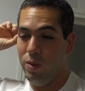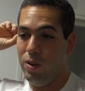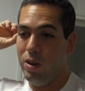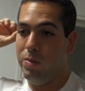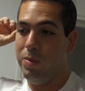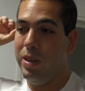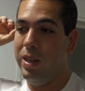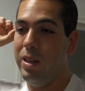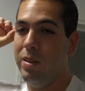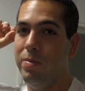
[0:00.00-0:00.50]
thirty
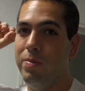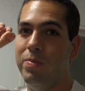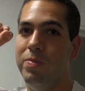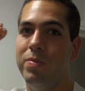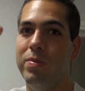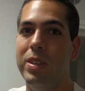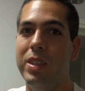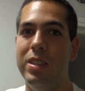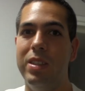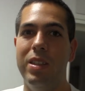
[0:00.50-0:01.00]
p m,
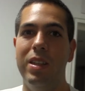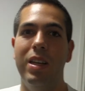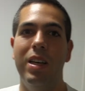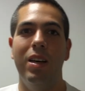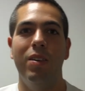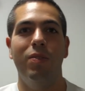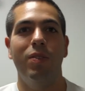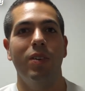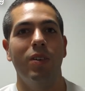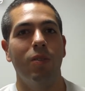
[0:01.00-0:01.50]
but today
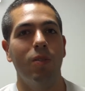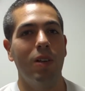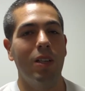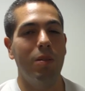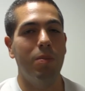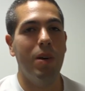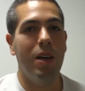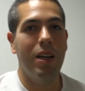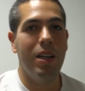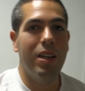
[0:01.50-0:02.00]
I felt
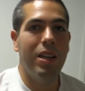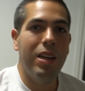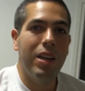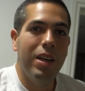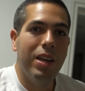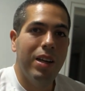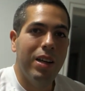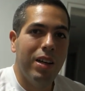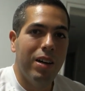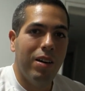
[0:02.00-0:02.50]
really bad.
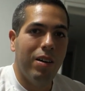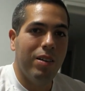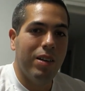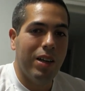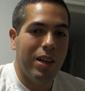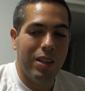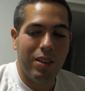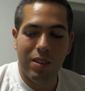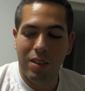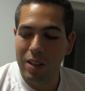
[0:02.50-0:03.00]
All
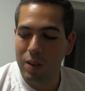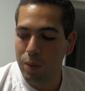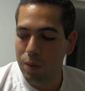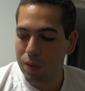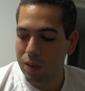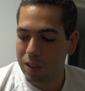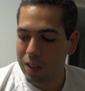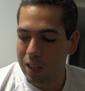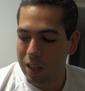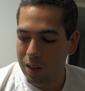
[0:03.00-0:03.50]
I had today
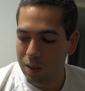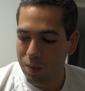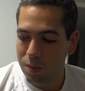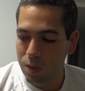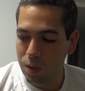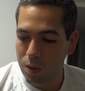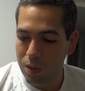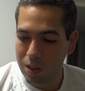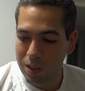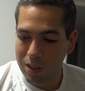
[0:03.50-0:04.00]
was a can of
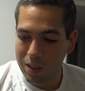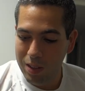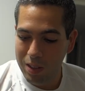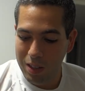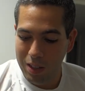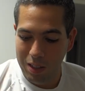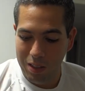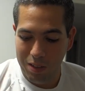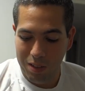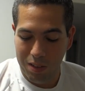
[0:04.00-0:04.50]
tuna,
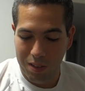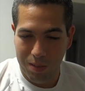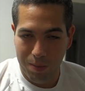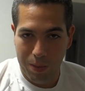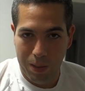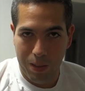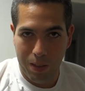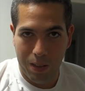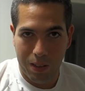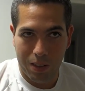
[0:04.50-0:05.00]
and this has
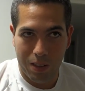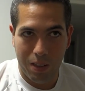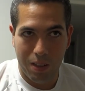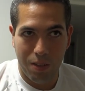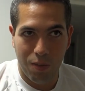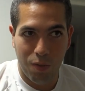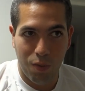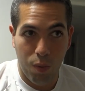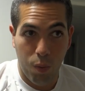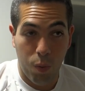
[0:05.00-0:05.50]
been like the
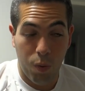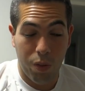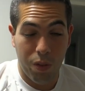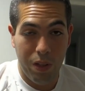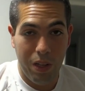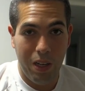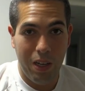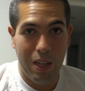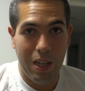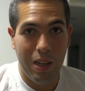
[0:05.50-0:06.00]
fourth
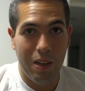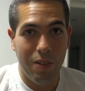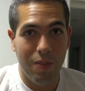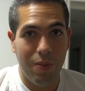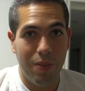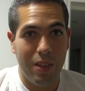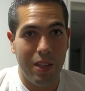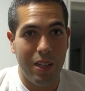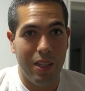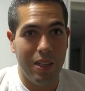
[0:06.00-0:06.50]
day now
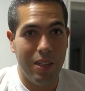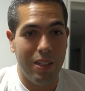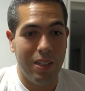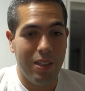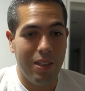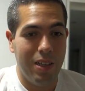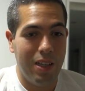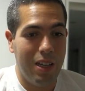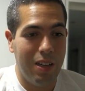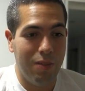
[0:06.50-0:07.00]
that
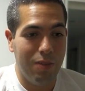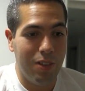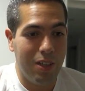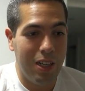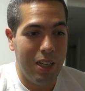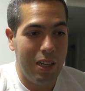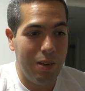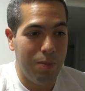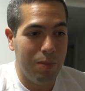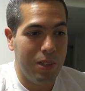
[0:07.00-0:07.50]
I haven't
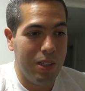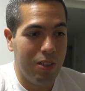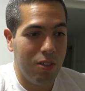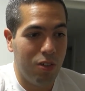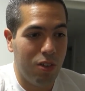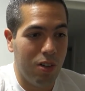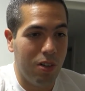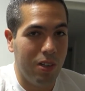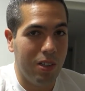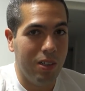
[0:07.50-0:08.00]
ate
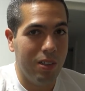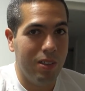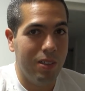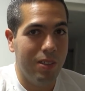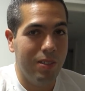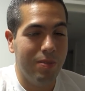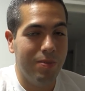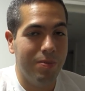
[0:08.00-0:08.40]
much at all.